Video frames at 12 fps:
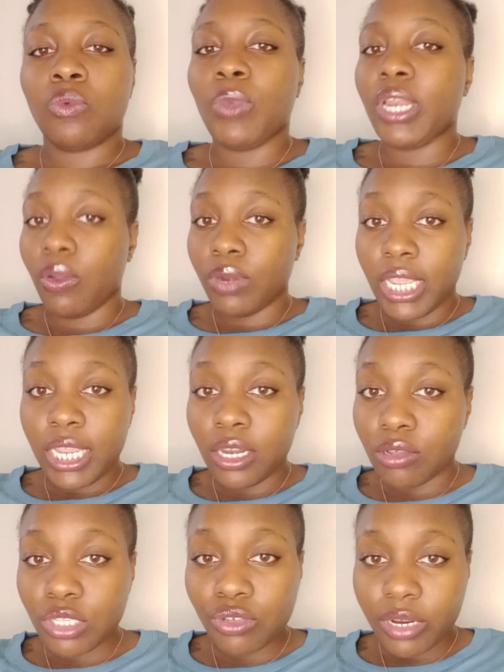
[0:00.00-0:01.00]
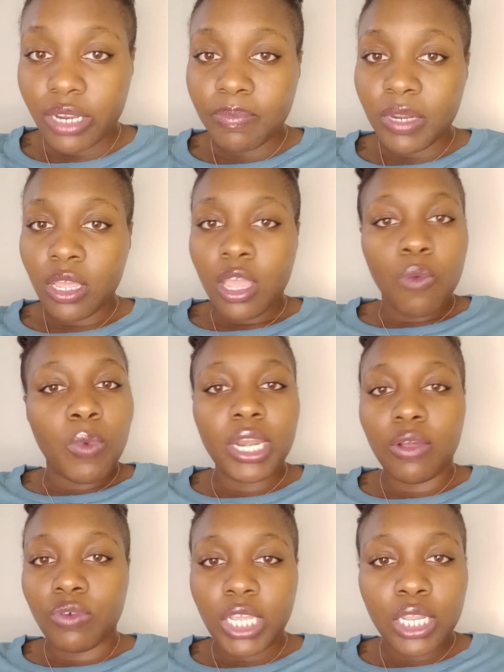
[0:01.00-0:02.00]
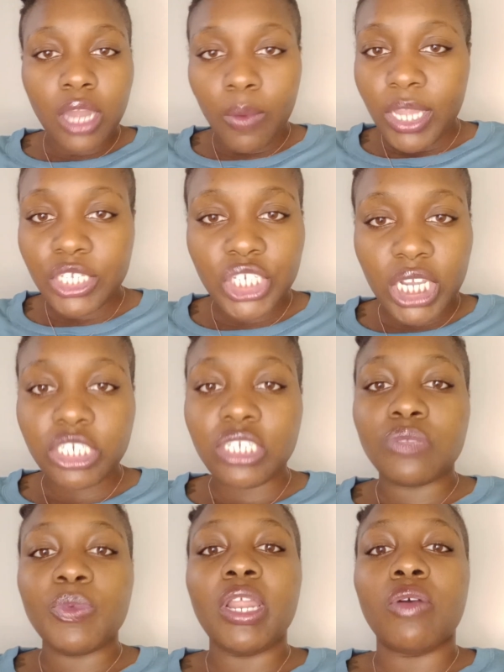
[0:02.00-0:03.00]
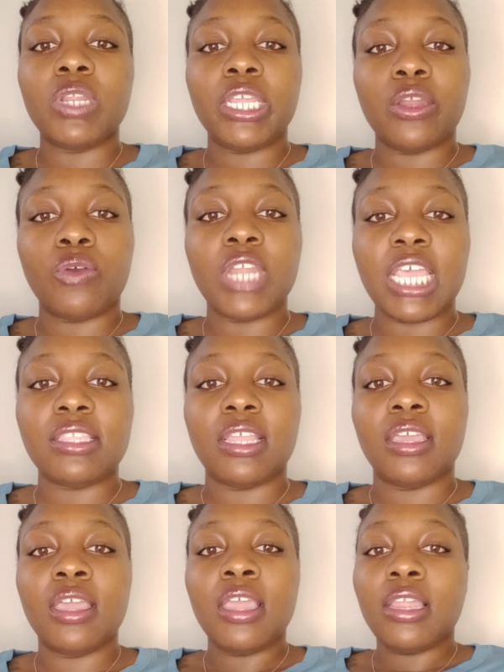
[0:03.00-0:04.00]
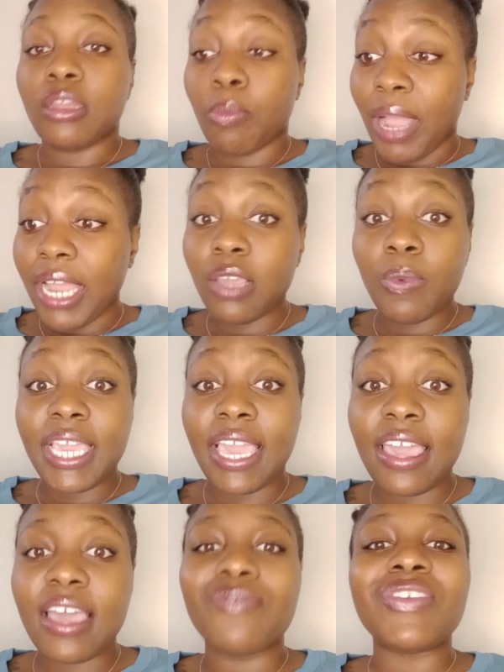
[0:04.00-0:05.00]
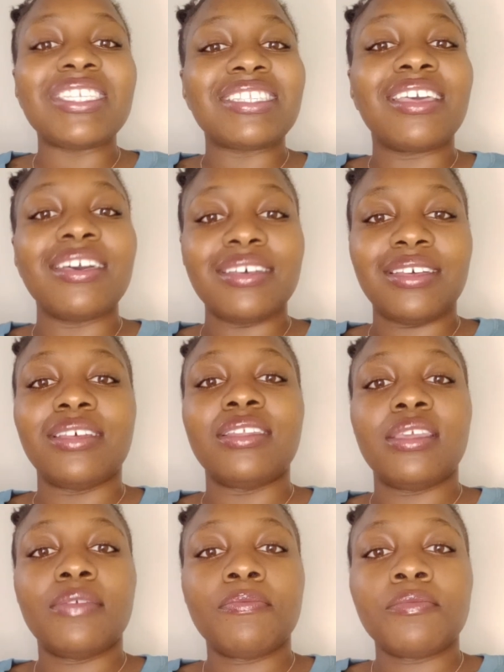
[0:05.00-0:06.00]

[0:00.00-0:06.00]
We don't need no script. We don't need no injections. We don't need no nothing. The body we have is good.